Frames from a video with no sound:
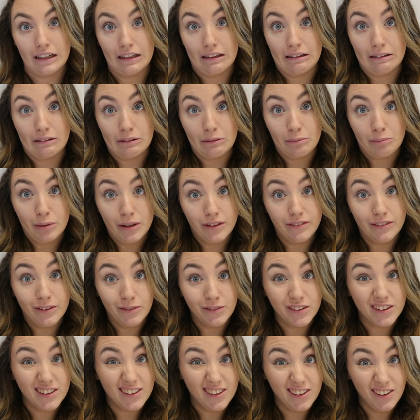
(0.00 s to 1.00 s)
not the perfect
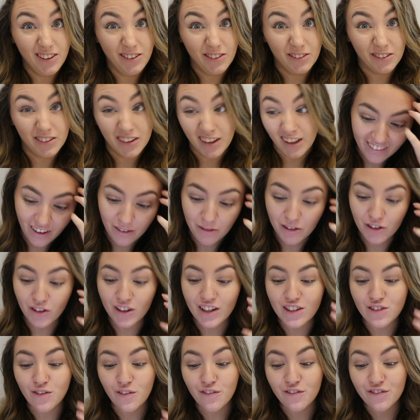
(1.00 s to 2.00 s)
one to do. Oh my god,
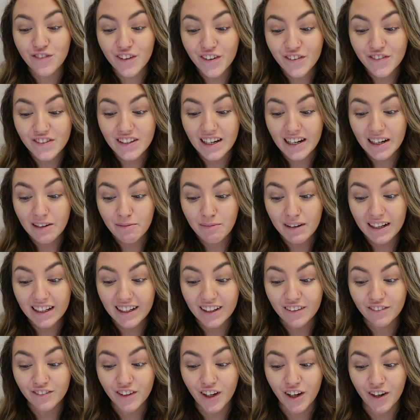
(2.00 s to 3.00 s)
it's on 15
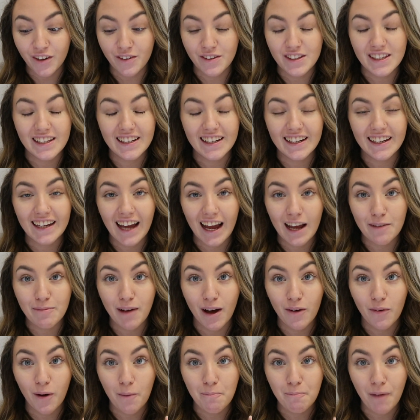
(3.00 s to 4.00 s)
million views and it came
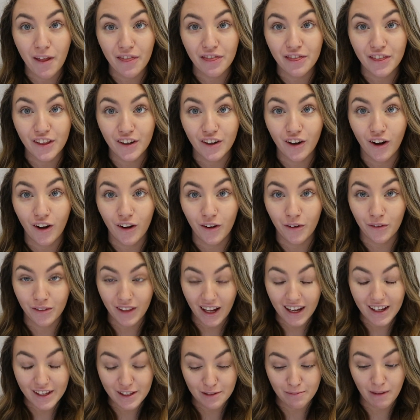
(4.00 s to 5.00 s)
out a month ago.
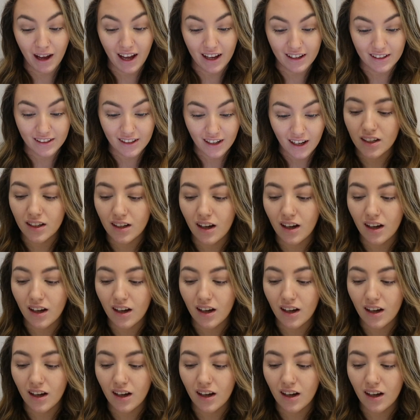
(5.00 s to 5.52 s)
That is mad.